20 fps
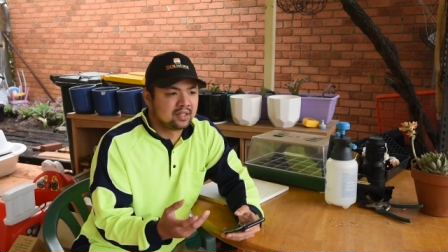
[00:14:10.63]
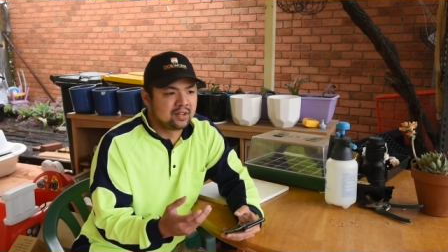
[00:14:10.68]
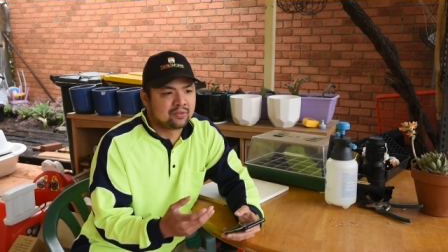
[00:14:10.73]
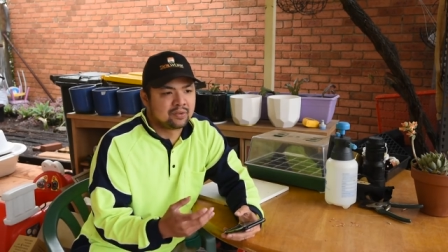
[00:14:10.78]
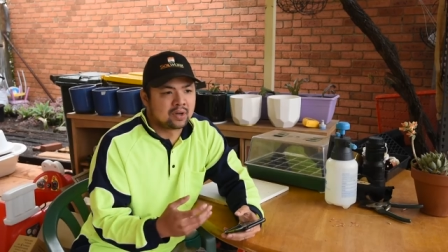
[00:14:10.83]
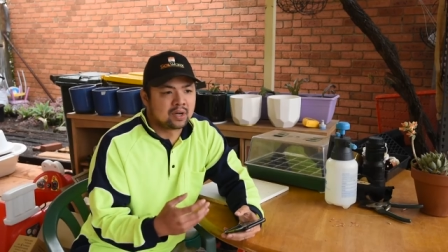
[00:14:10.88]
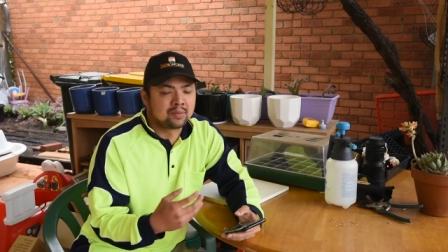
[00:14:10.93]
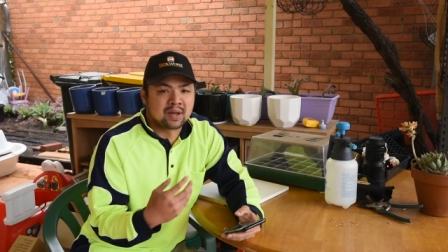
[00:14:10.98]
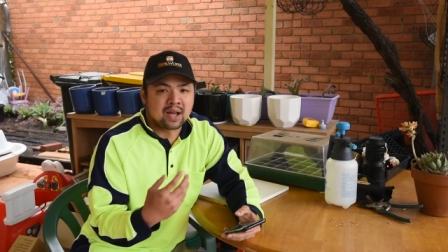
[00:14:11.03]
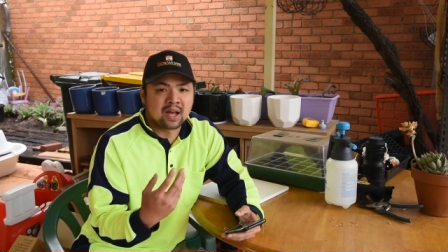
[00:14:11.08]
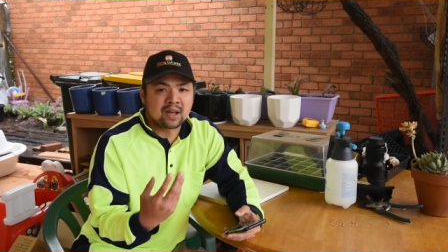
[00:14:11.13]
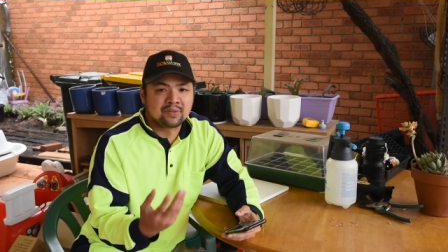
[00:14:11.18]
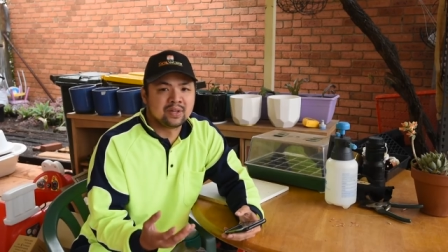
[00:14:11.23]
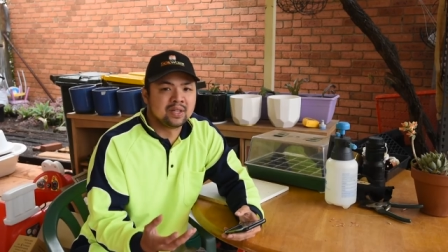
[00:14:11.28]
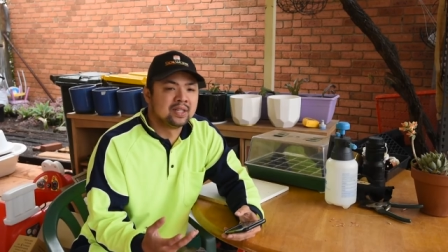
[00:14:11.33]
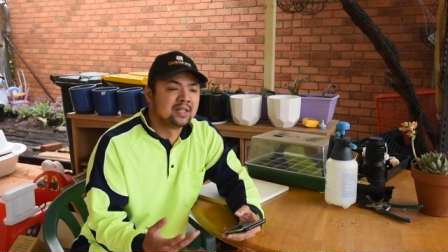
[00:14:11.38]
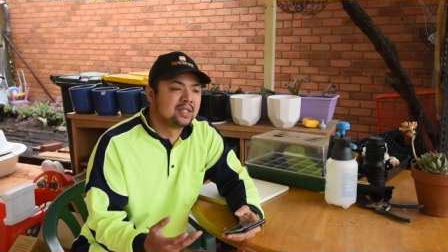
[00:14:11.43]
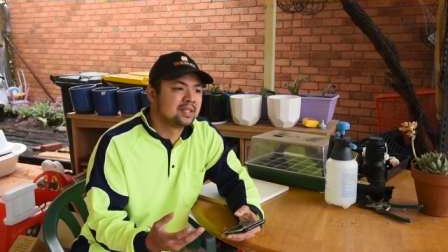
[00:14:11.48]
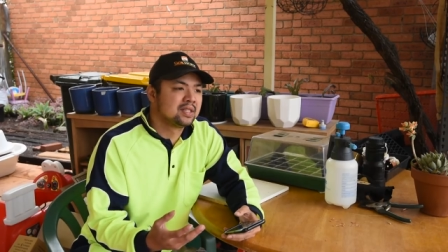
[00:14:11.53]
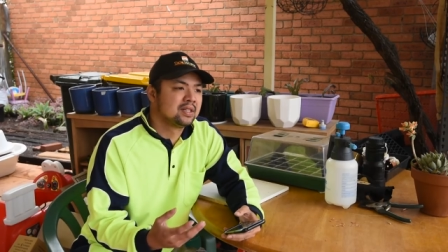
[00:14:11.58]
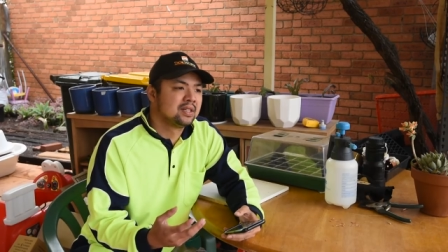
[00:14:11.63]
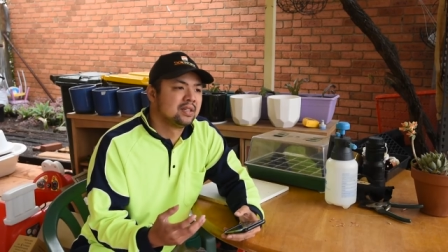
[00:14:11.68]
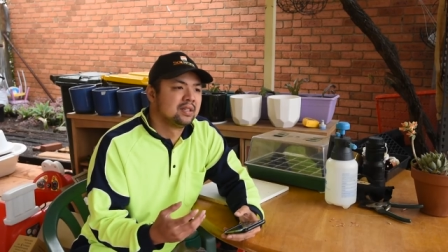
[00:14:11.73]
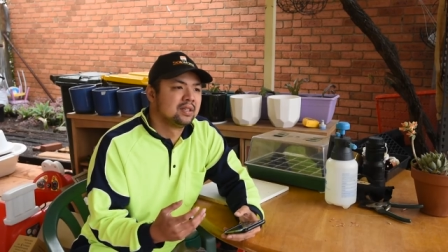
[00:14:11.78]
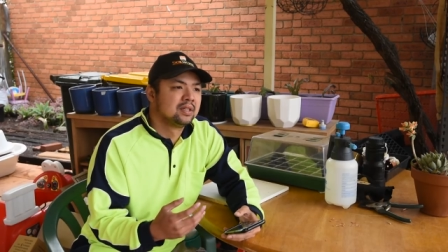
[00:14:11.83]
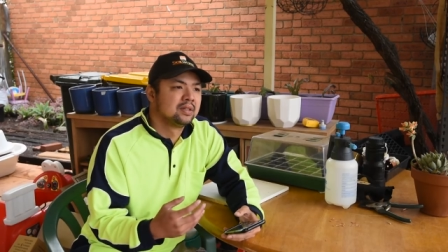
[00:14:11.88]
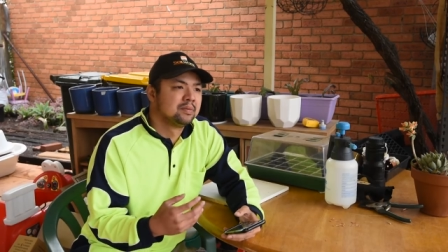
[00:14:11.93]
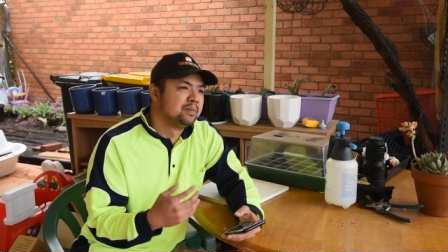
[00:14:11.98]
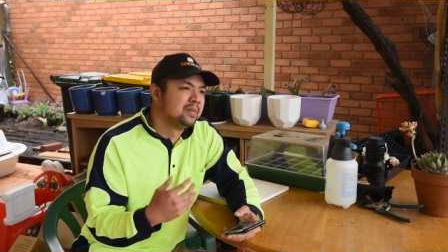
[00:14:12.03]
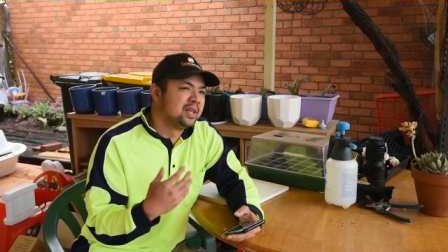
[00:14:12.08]
they farm aphids,
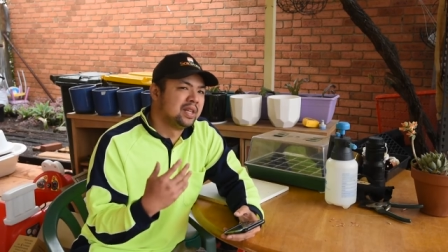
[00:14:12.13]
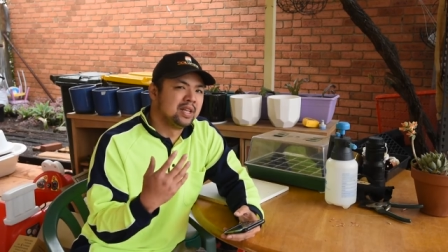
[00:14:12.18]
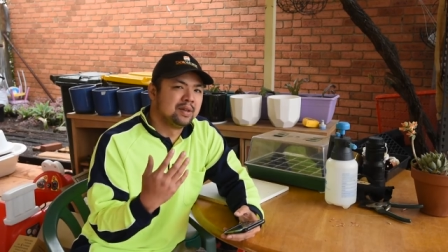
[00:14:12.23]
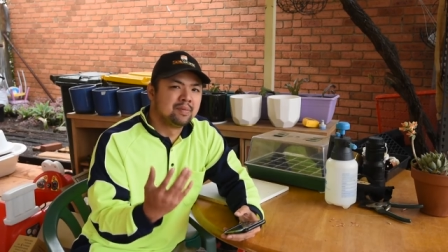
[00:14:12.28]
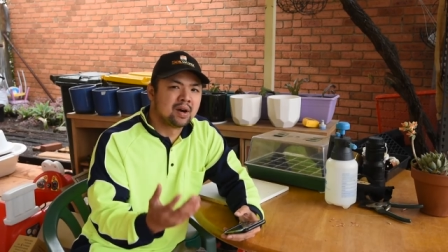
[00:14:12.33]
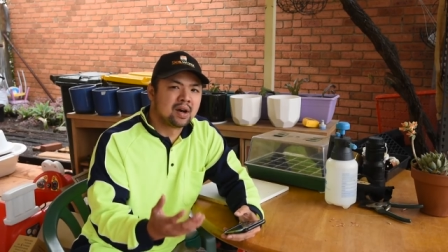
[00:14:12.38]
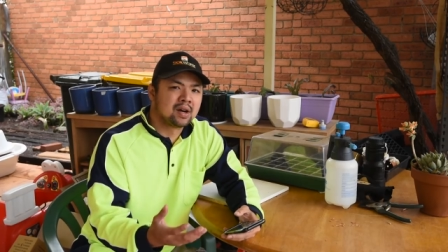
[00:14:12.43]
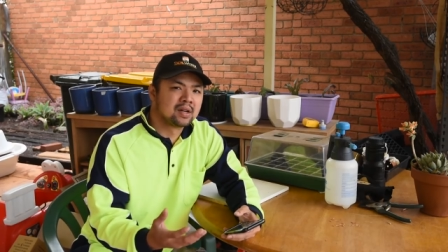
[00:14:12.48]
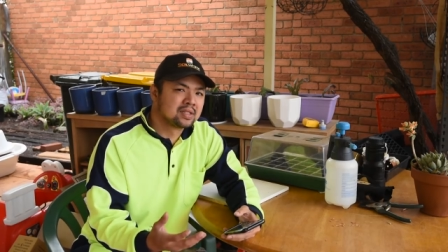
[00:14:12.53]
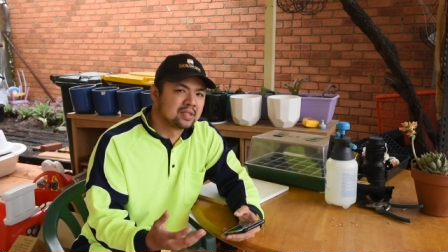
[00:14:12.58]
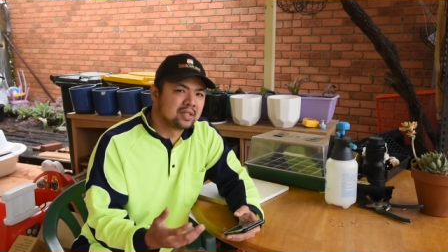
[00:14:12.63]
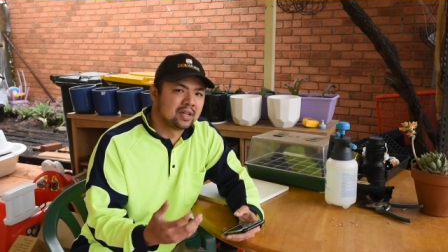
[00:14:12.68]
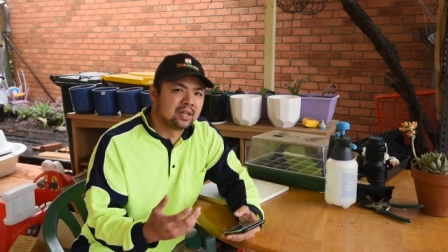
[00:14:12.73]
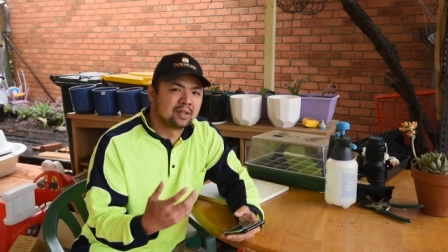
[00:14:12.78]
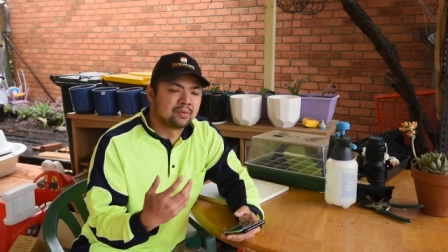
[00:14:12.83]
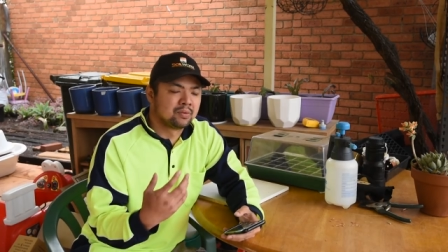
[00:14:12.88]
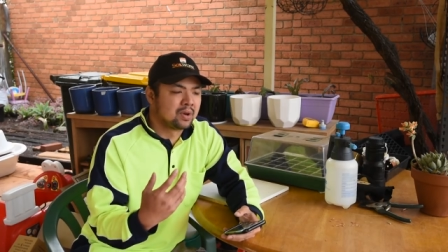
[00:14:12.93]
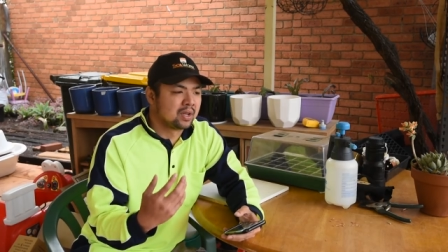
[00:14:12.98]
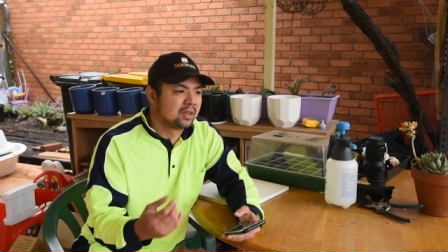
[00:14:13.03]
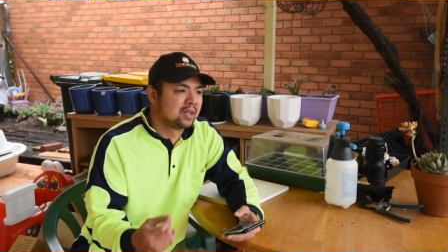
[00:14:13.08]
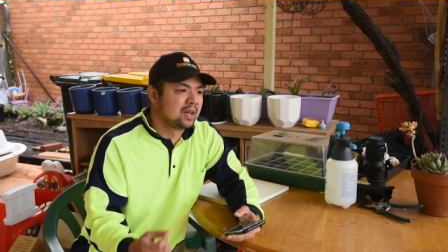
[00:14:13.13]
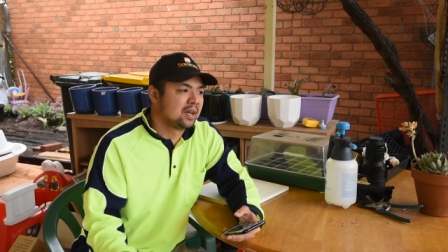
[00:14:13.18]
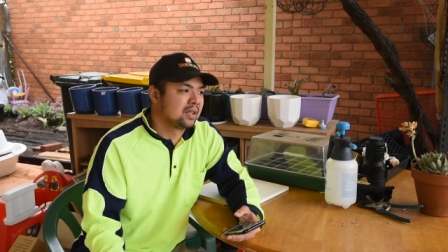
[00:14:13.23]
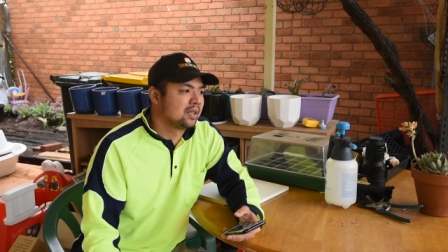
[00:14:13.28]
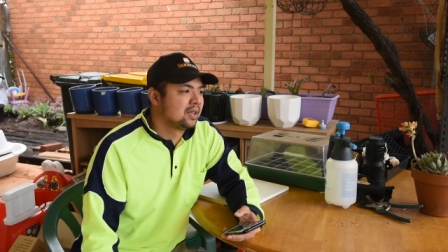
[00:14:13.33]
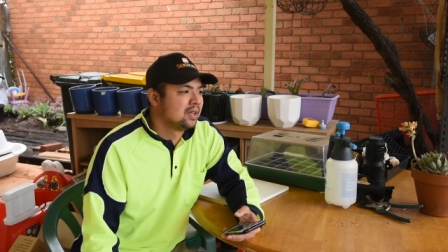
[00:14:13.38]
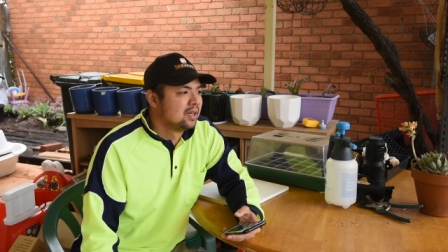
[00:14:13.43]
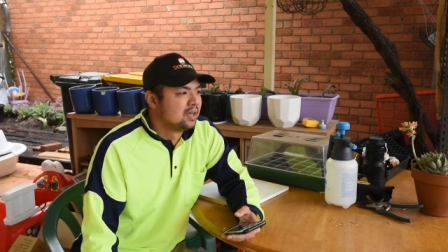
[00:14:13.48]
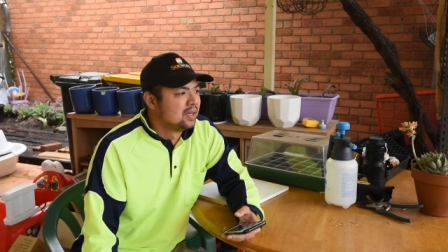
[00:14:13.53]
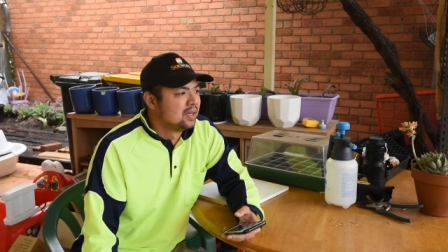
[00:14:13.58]
mealybugs, bugs, and whatnot.